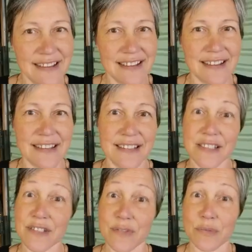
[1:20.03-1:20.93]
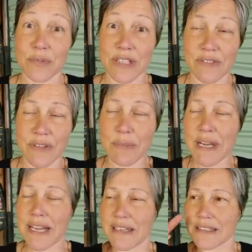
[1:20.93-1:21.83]
and the story of the
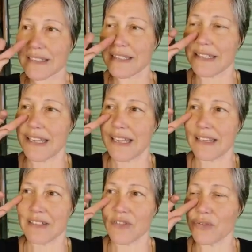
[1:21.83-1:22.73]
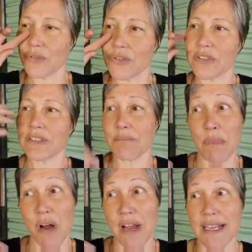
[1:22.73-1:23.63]
past and your
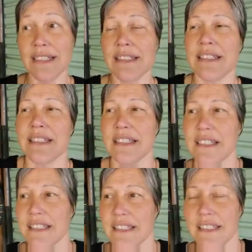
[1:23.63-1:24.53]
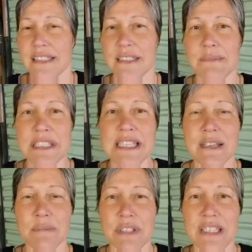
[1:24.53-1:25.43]
my
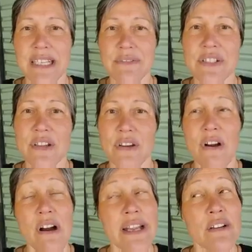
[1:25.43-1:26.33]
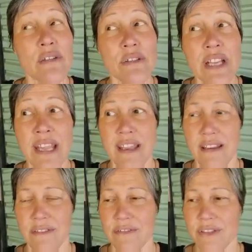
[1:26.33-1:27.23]
limiting belief. So I could
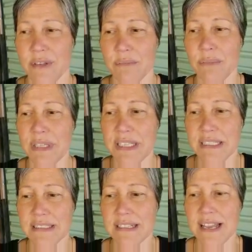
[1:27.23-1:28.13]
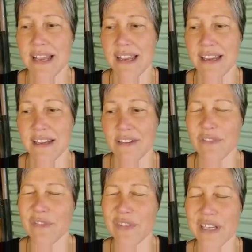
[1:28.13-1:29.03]
have been a
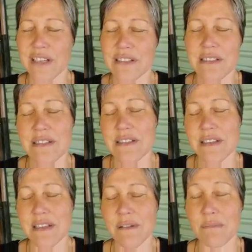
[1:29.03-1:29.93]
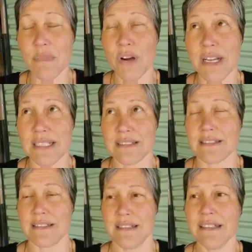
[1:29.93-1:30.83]
fixed
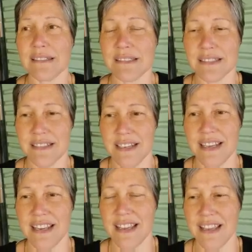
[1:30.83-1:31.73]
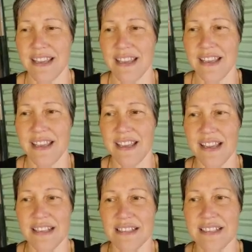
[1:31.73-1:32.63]
mindset
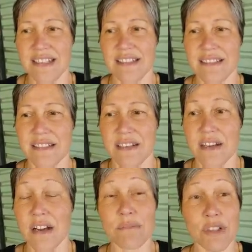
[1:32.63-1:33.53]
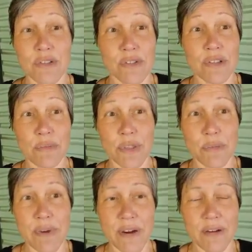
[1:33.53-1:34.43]
and said, I'm not doing the
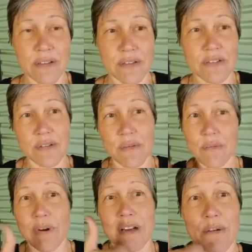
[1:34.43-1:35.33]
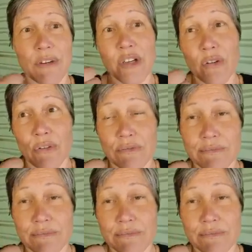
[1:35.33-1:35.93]
wheelbarrow because, one, I'm a girl,